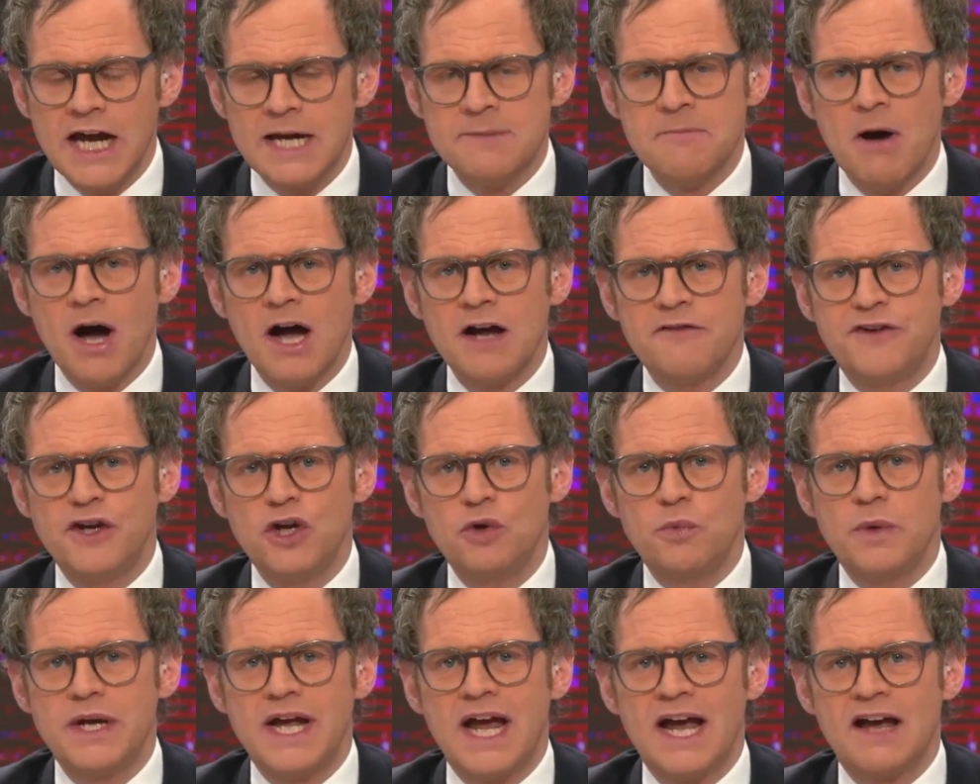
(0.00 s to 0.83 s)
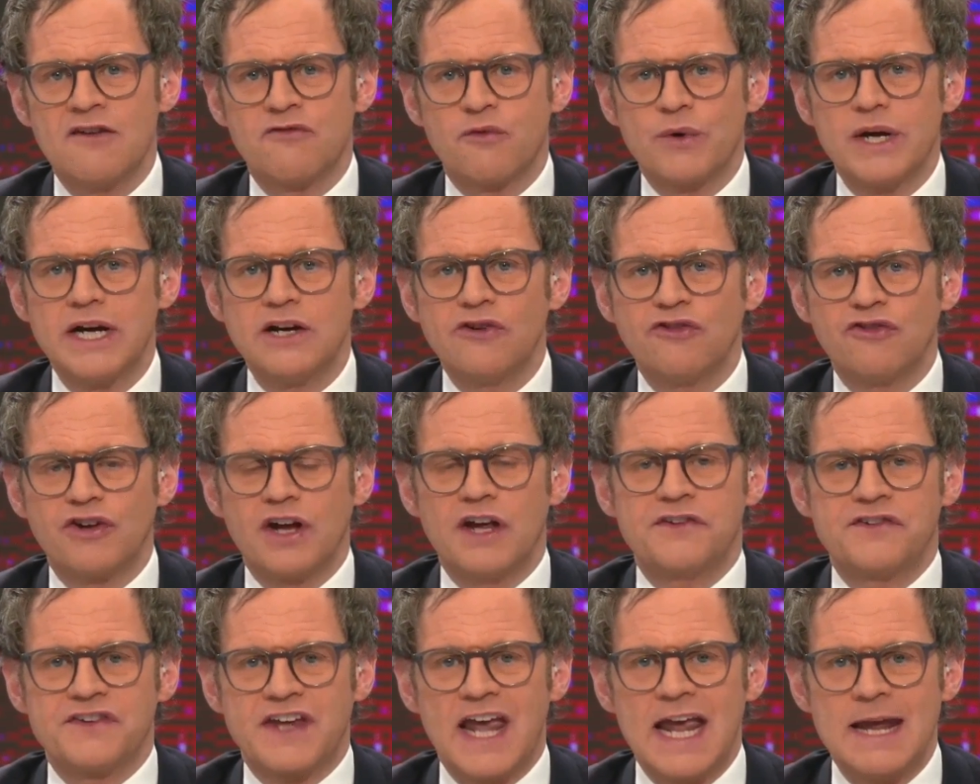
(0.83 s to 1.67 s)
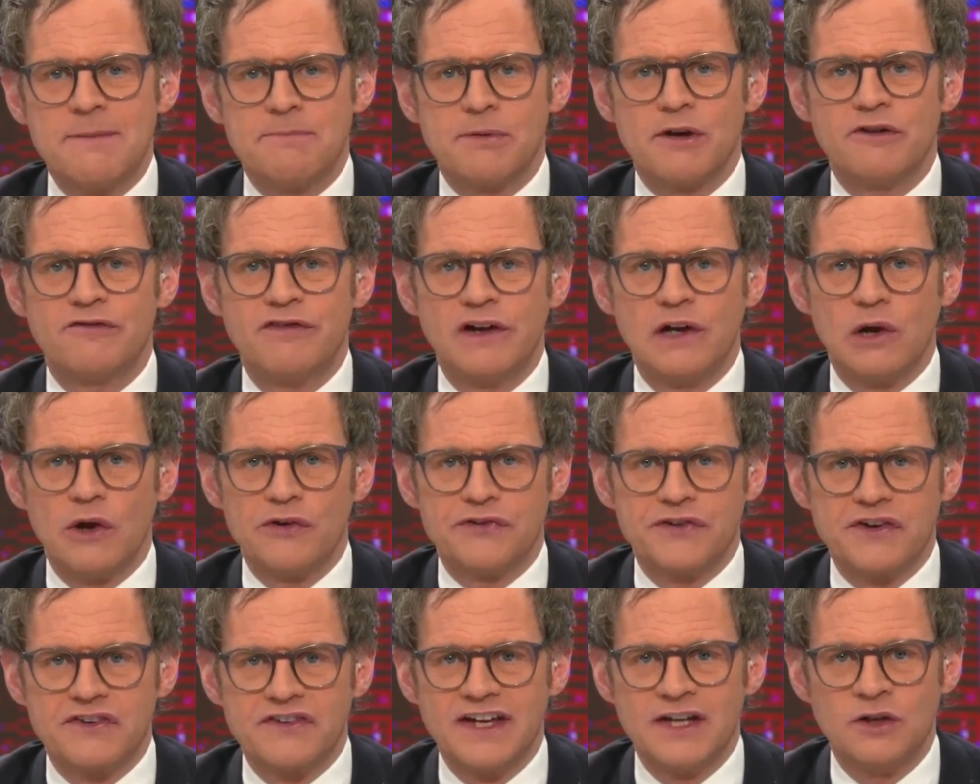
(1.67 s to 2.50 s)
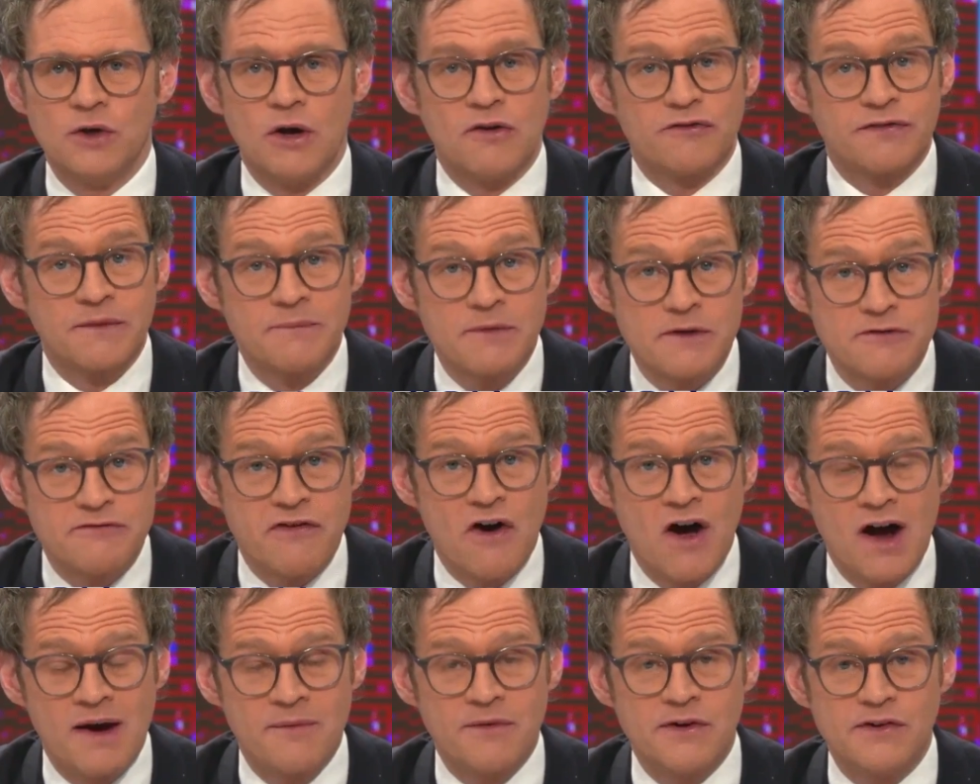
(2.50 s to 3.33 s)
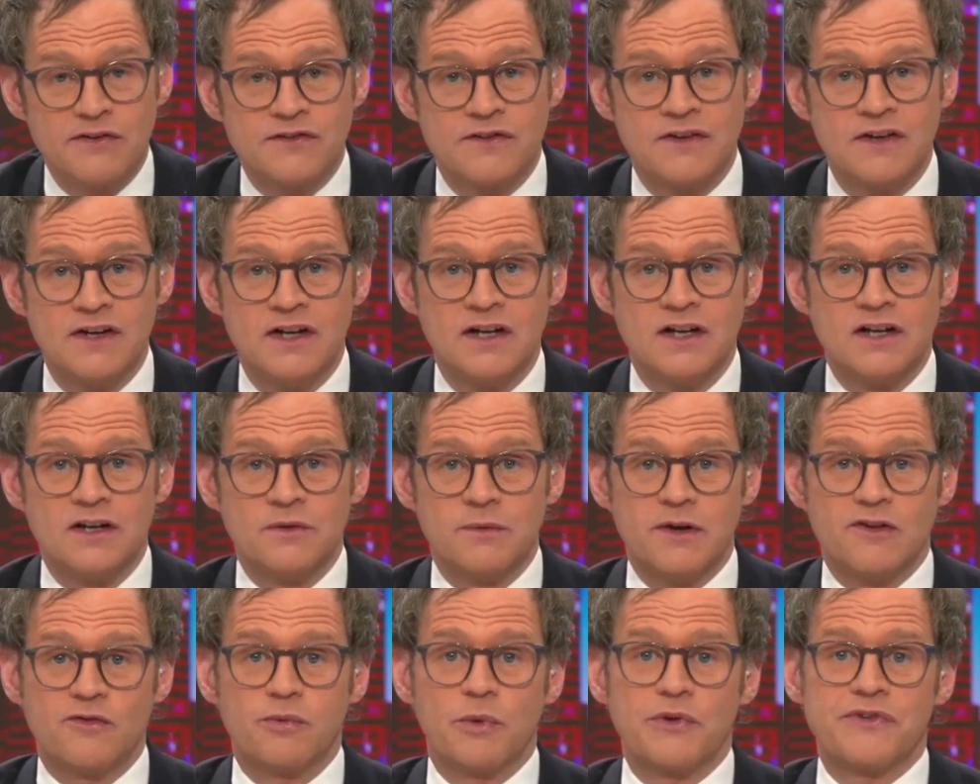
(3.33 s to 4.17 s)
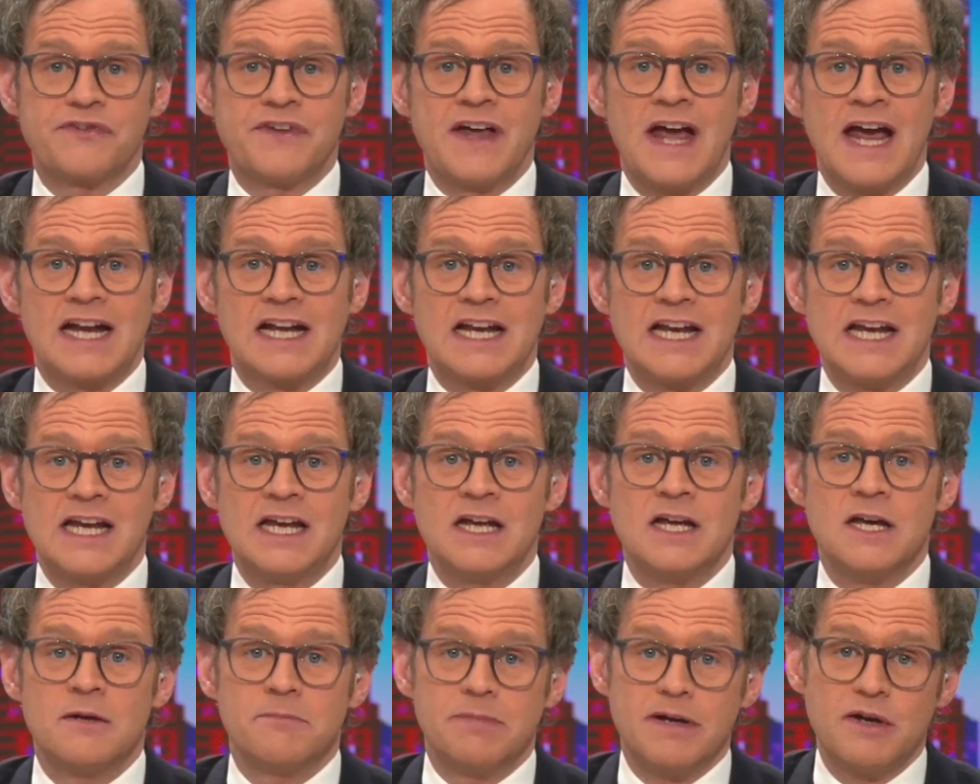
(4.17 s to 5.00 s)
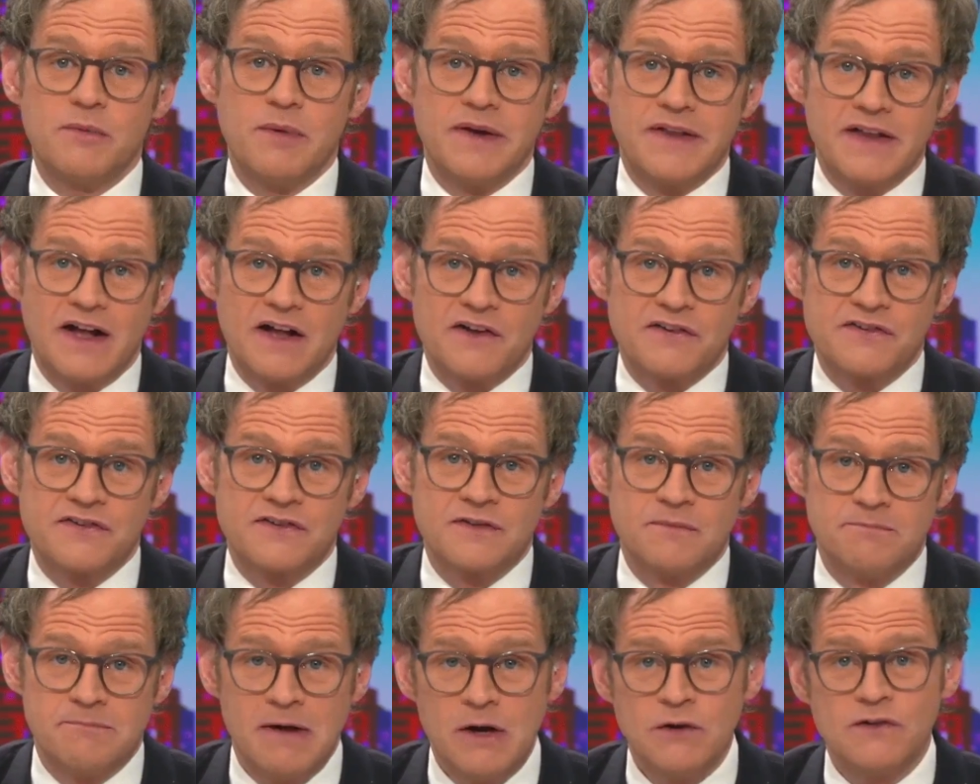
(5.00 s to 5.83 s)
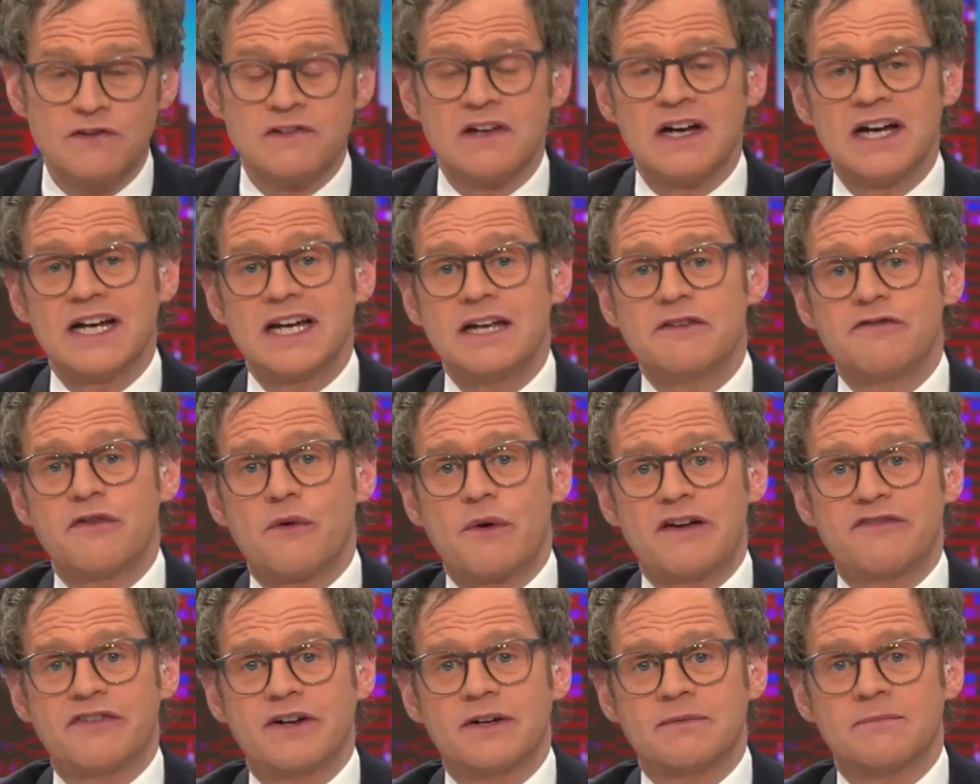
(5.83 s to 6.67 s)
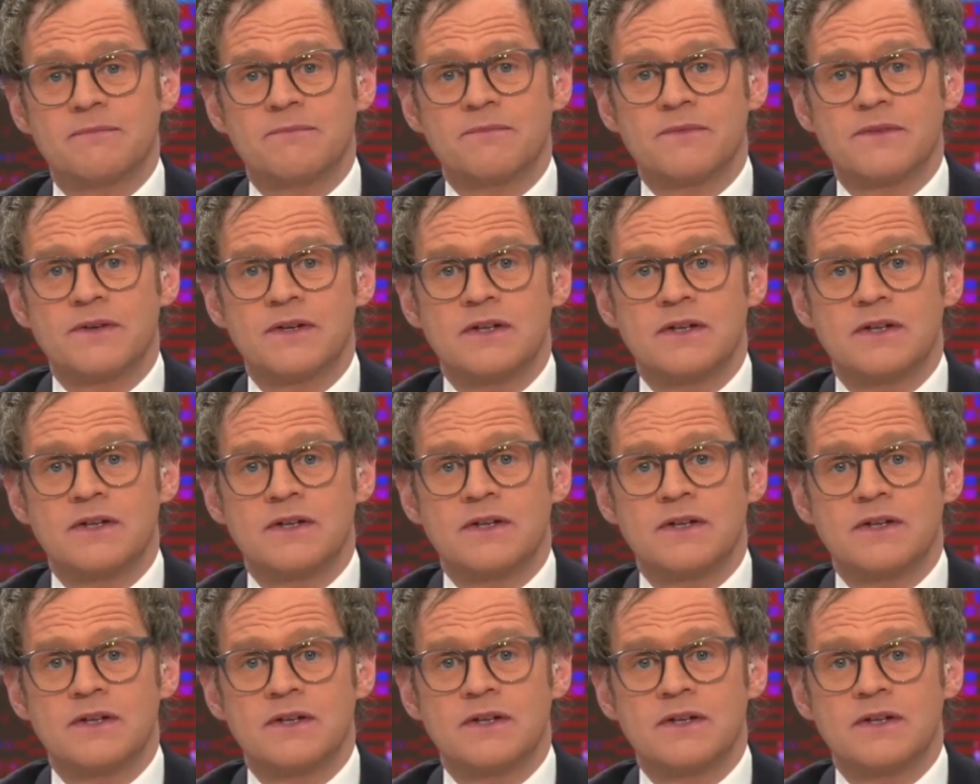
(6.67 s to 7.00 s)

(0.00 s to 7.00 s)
In my view, we have reached escape velocity, not from the virus, which will sadly be with us, most likely forever,